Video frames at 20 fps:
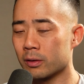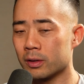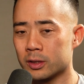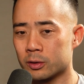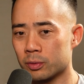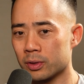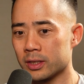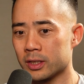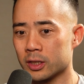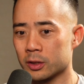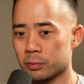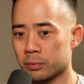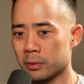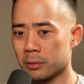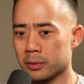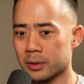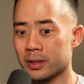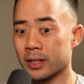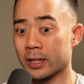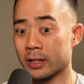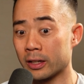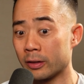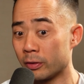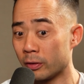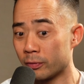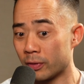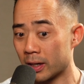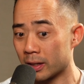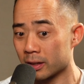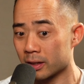really just like, if
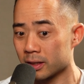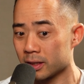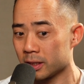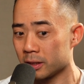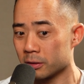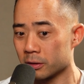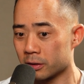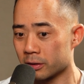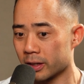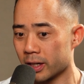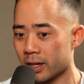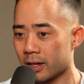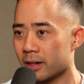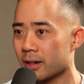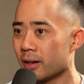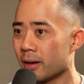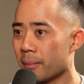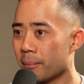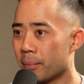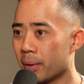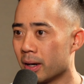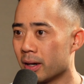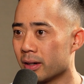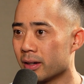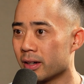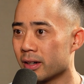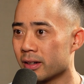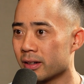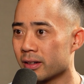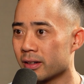you find a good deal, great, but
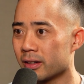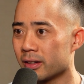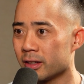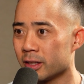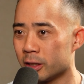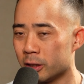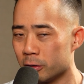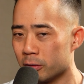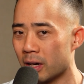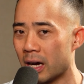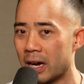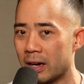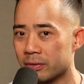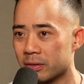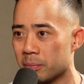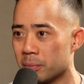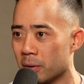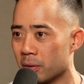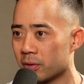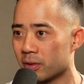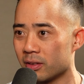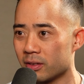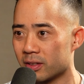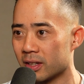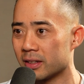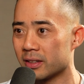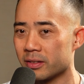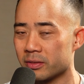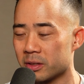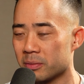you have the most
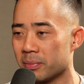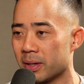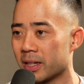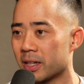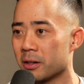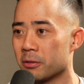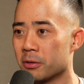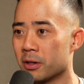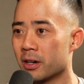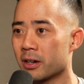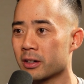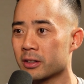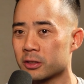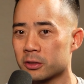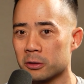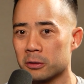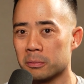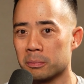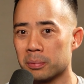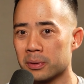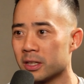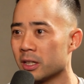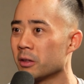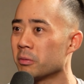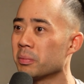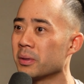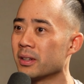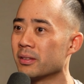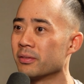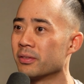incentive to make it work. So
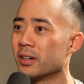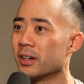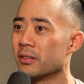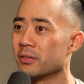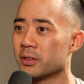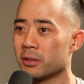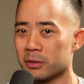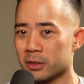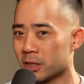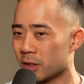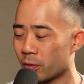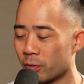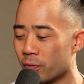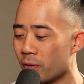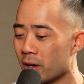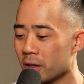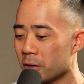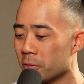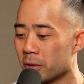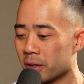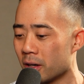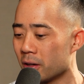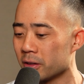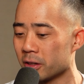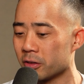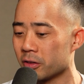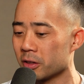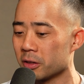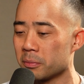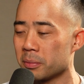please be involved. Don't just follow what all
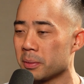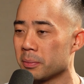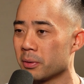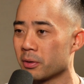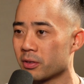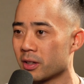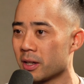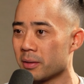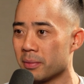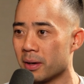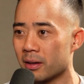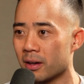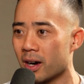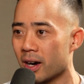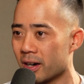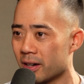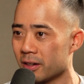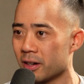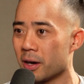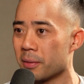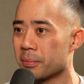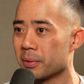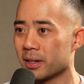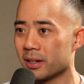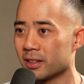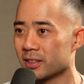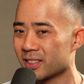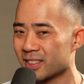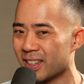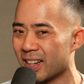these other people say about hire an
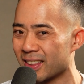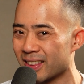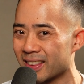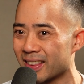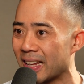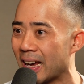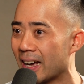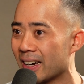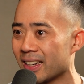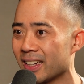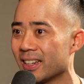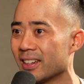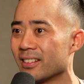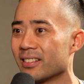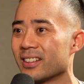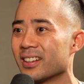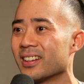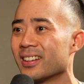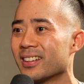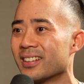operator. It's not that easy.